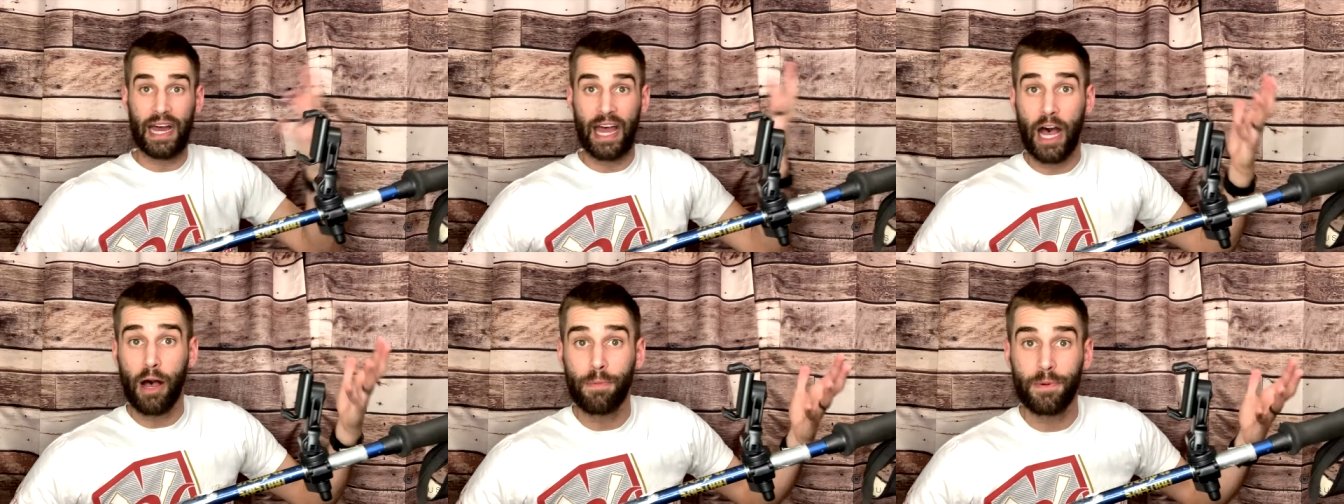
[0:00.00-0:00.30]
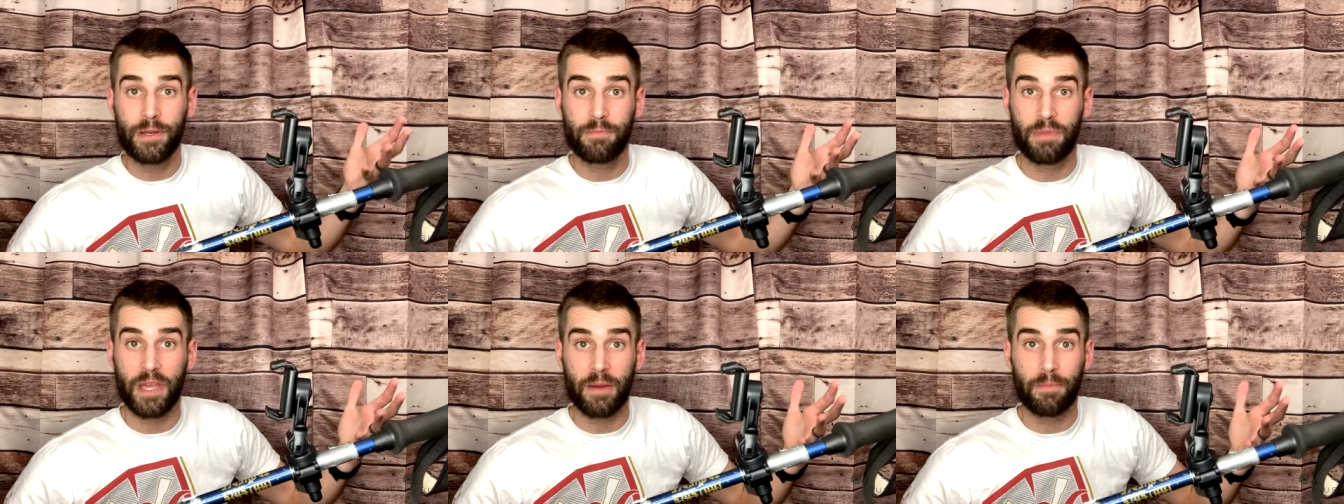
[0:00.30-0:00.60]

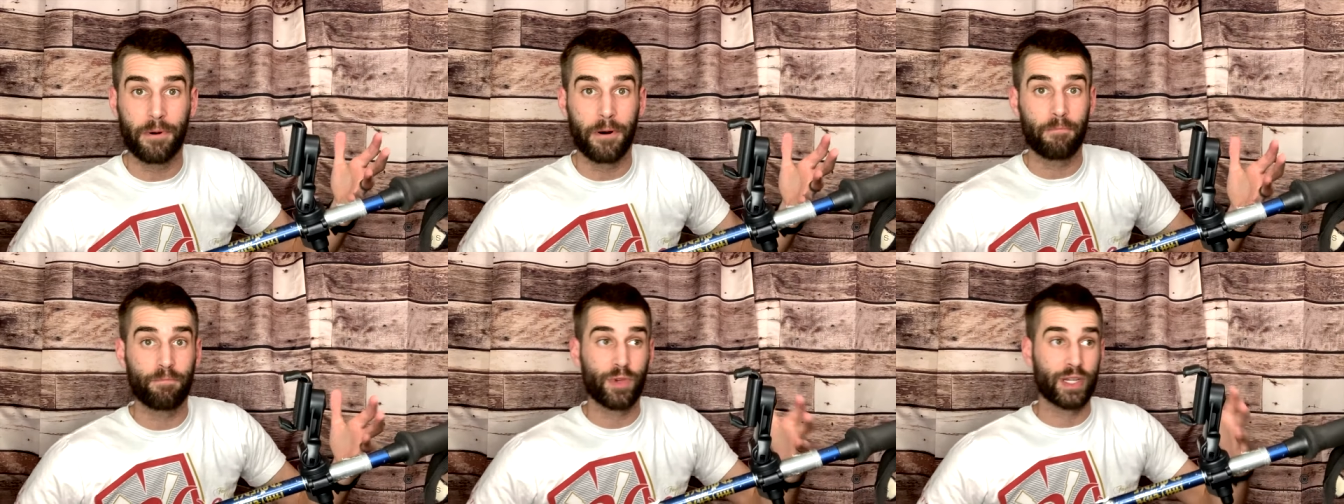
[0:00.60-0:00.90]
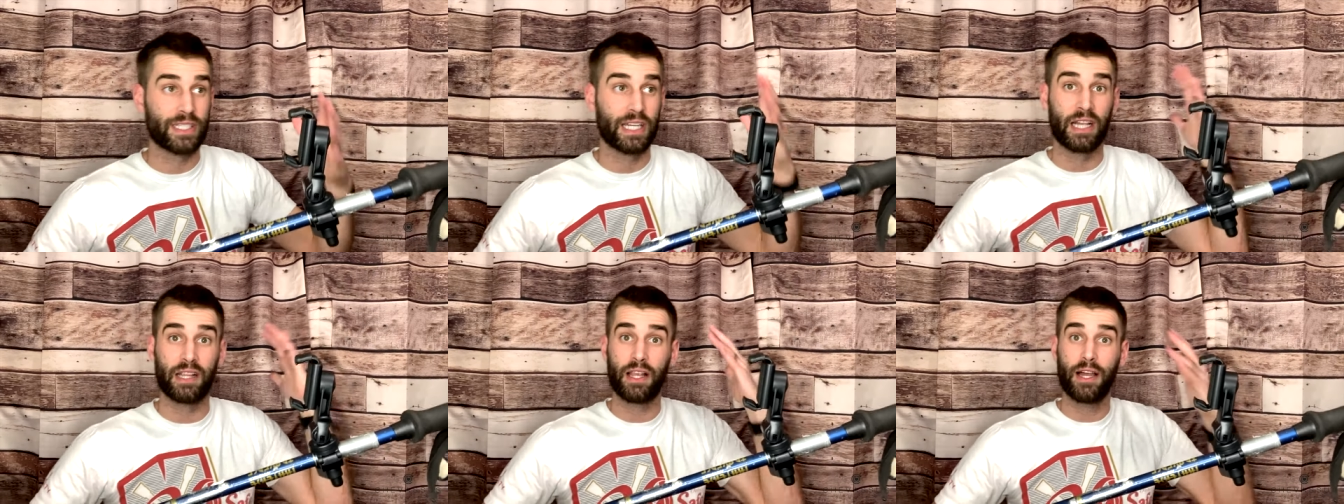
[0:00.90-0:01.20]
helping people
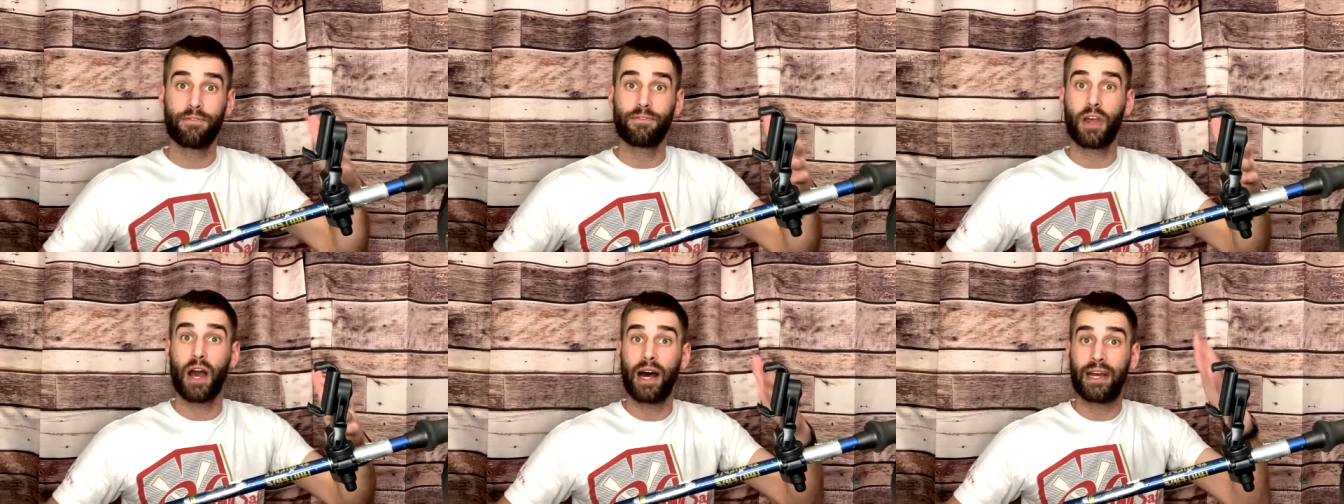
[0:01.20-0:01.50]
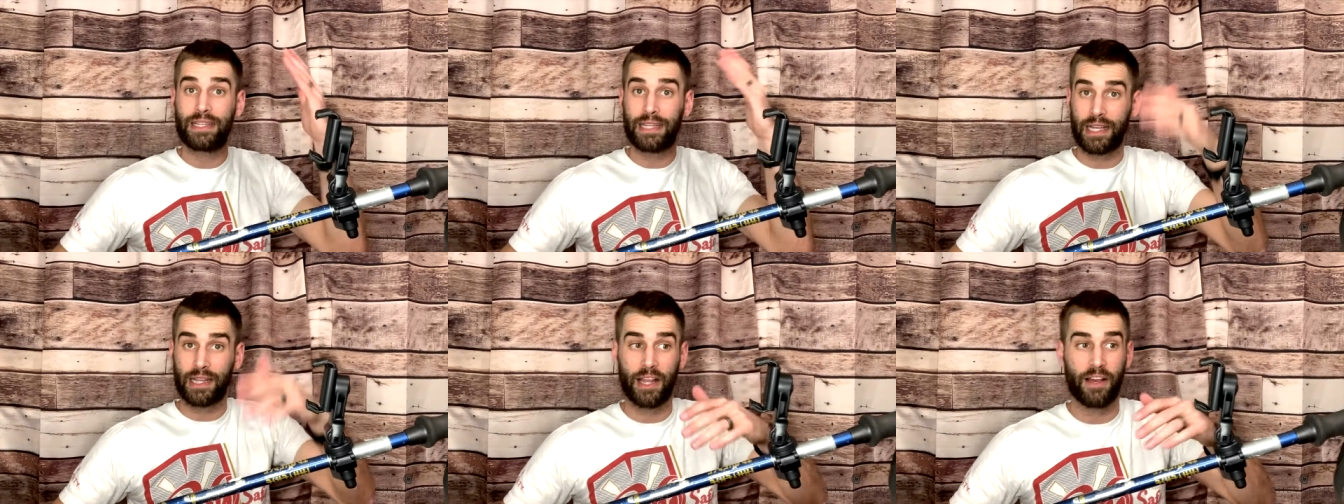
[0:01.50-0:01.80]
because I love
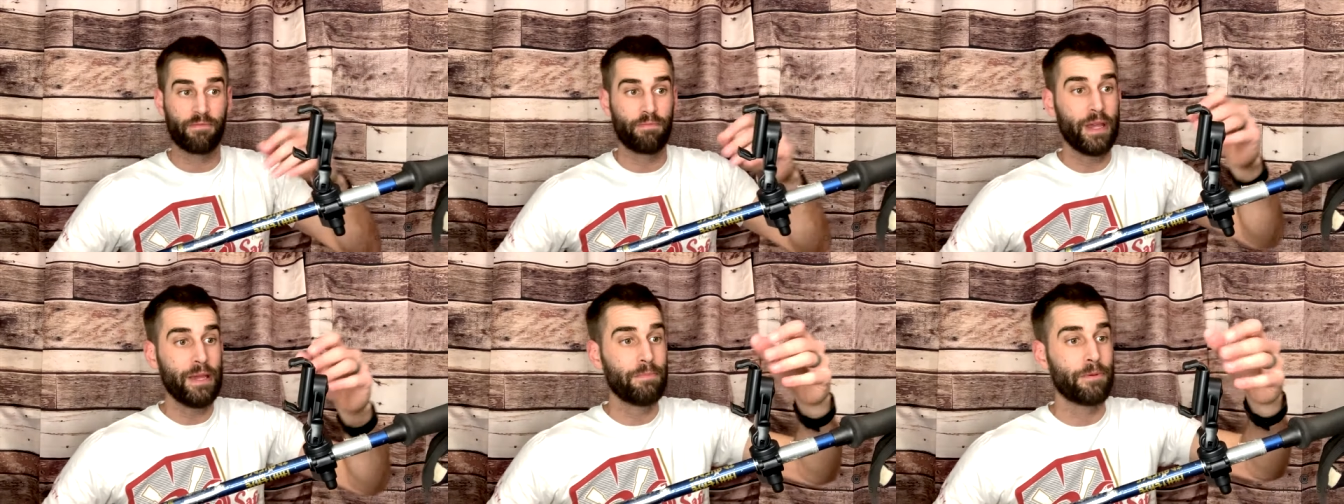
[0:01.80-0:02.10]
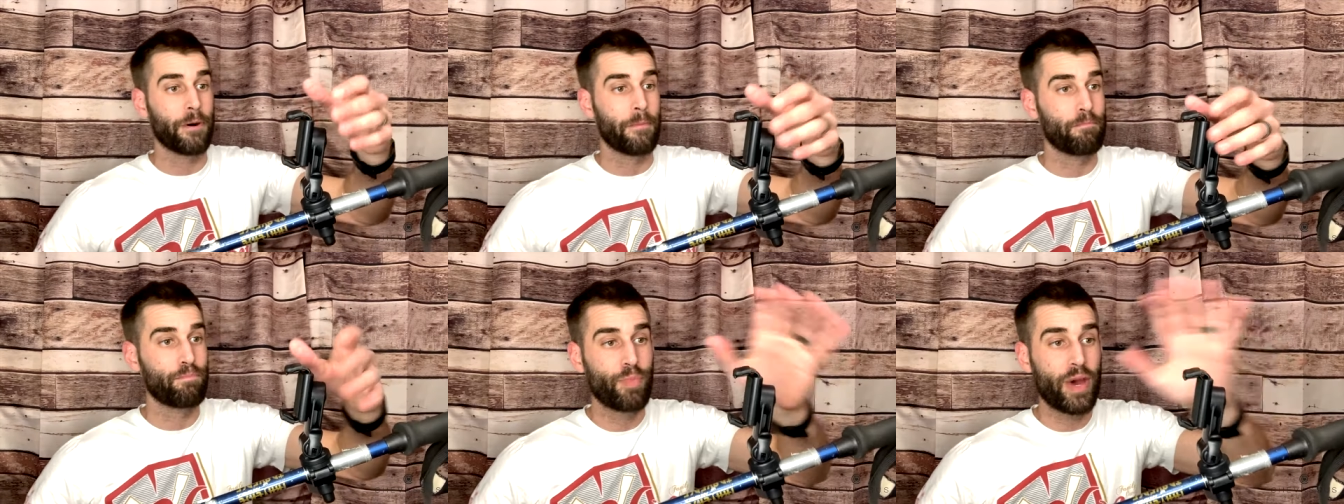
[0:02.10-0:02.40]
God and I love people.